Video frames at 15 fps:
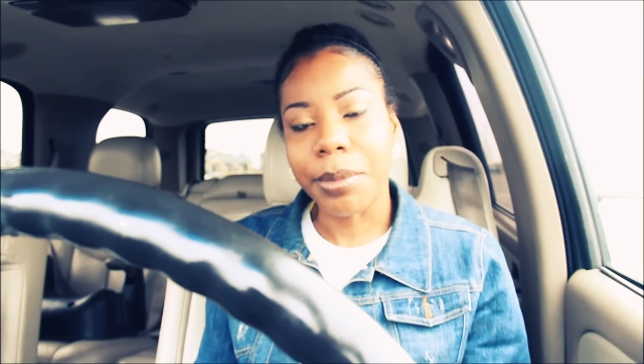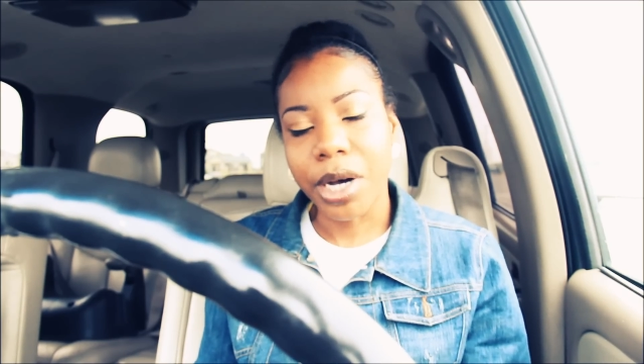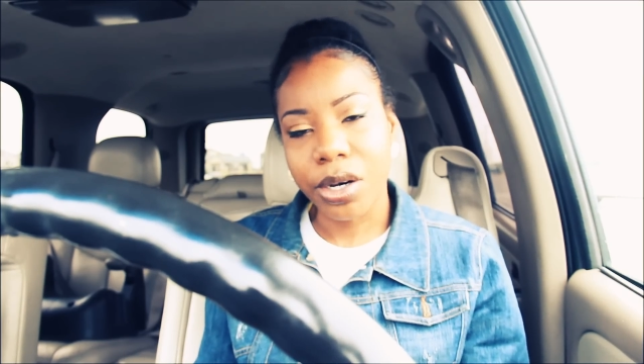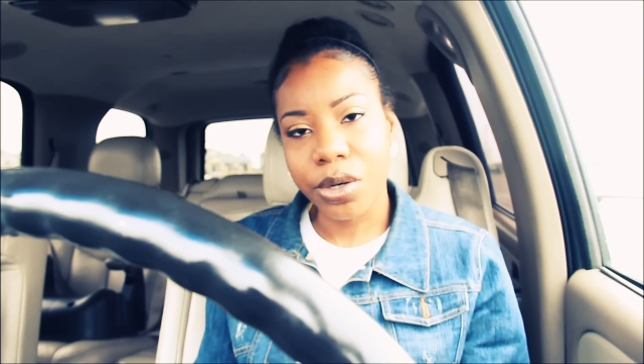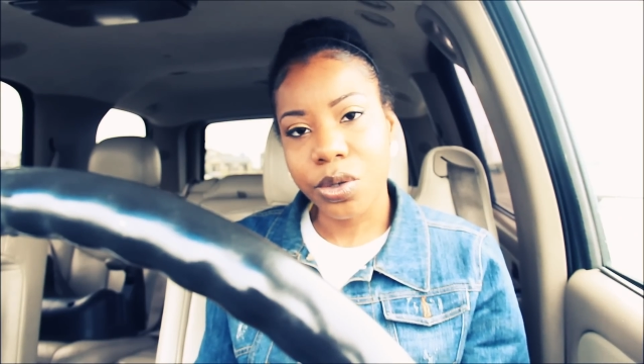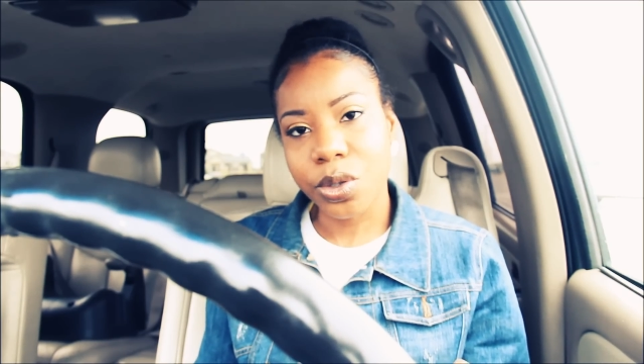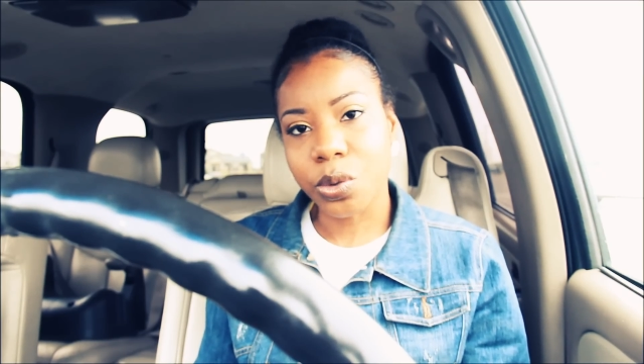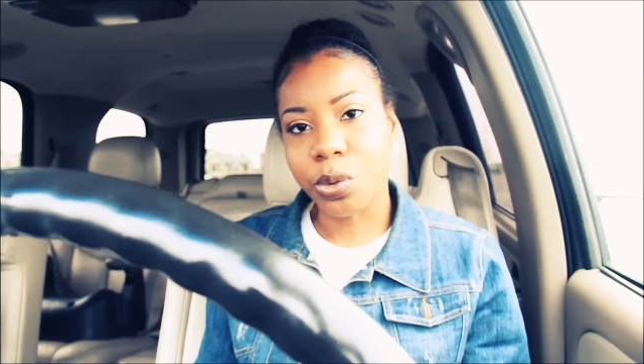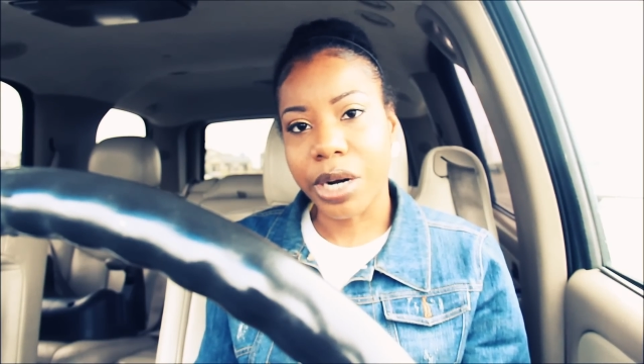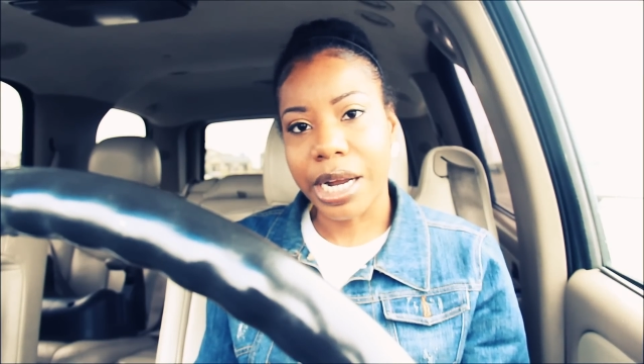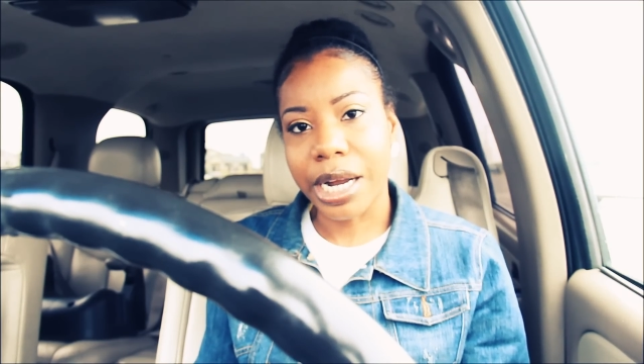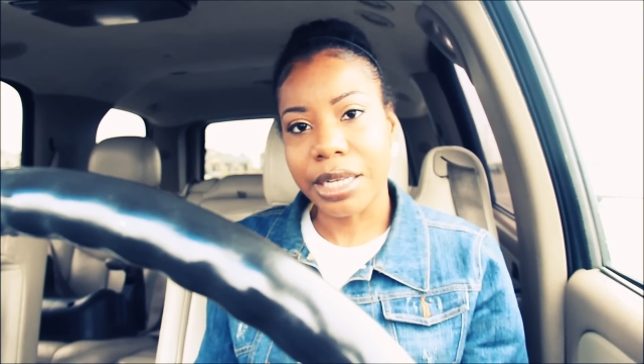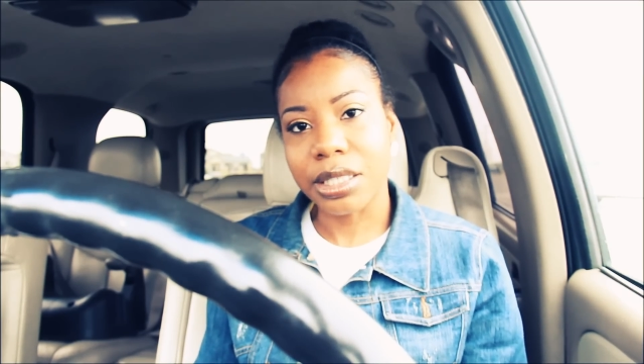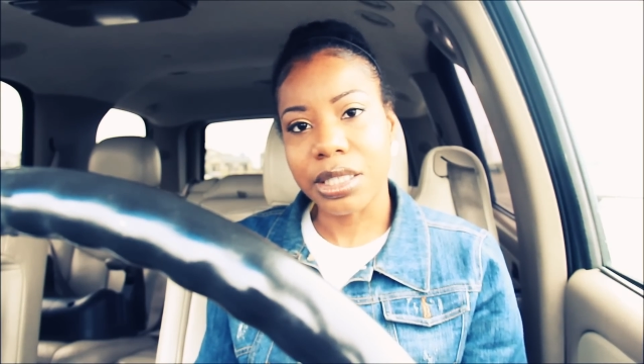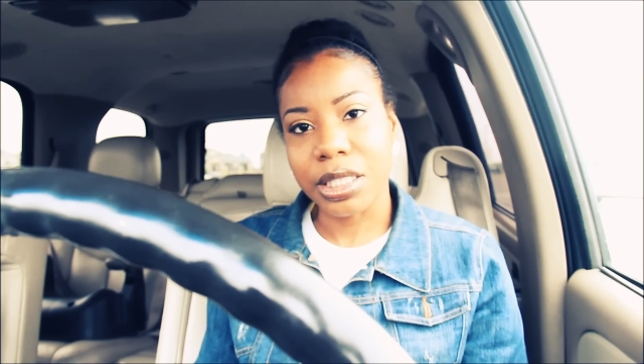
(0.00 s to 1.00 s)
modes
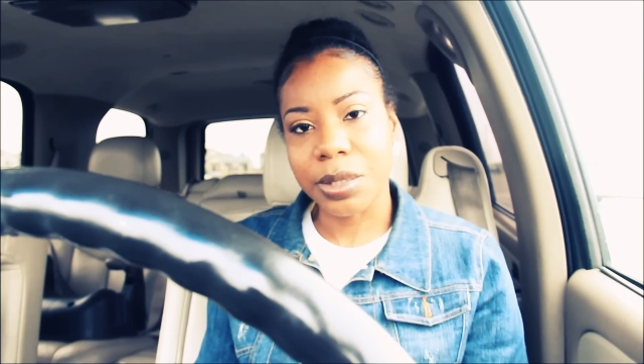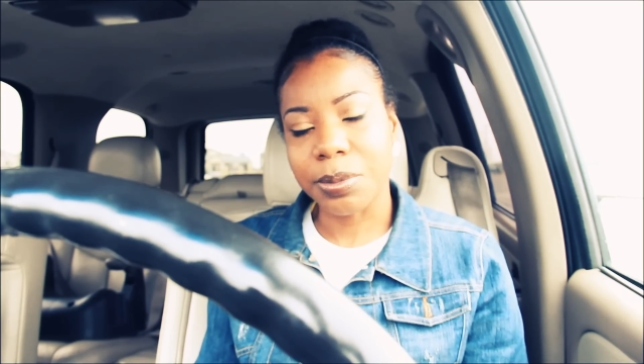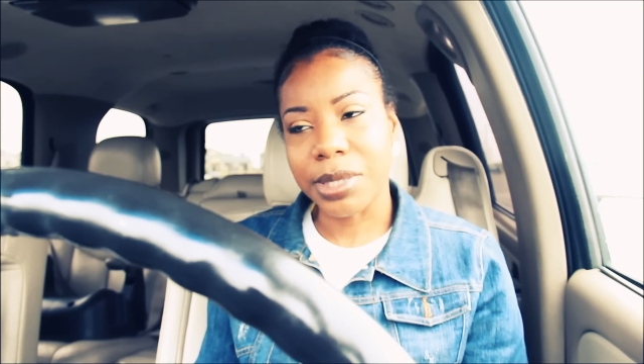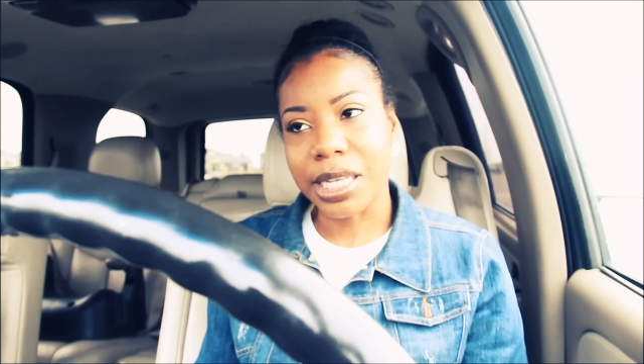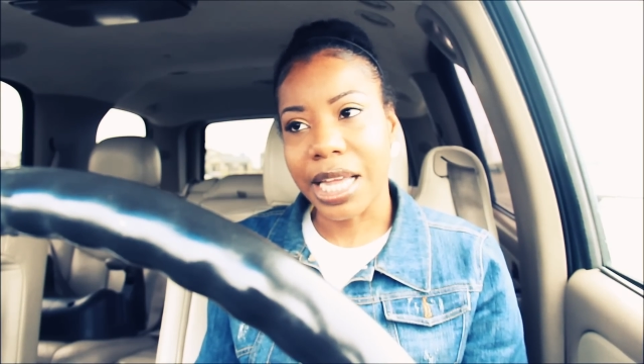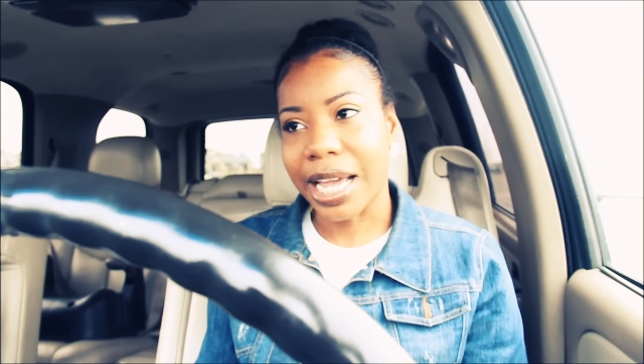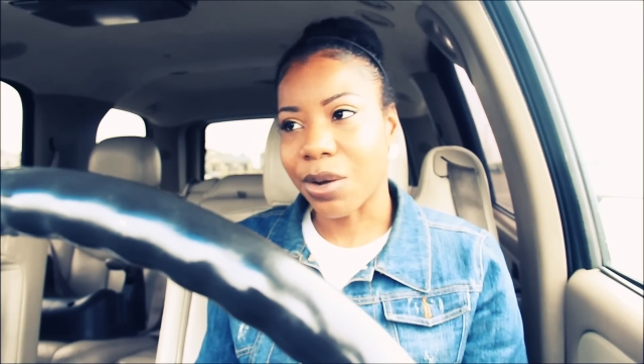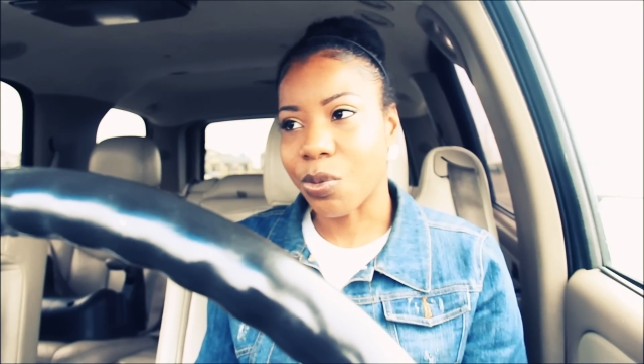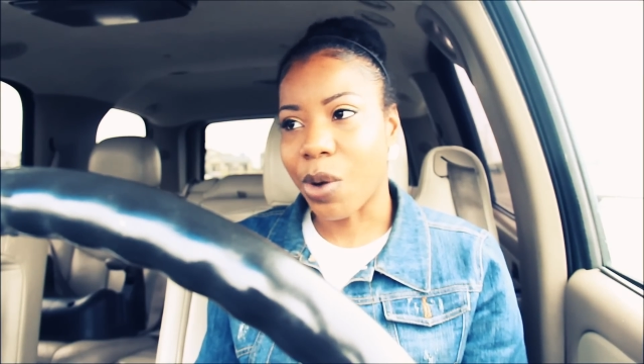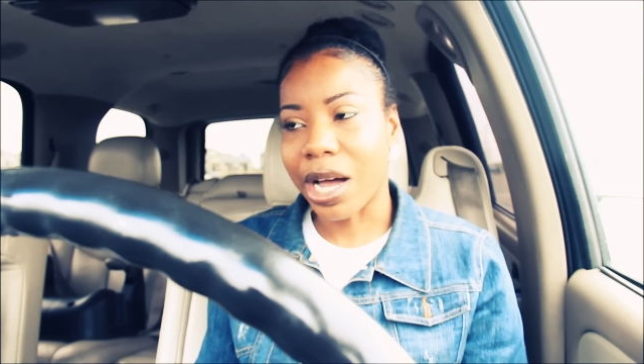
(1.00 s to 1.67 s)
where I just be like,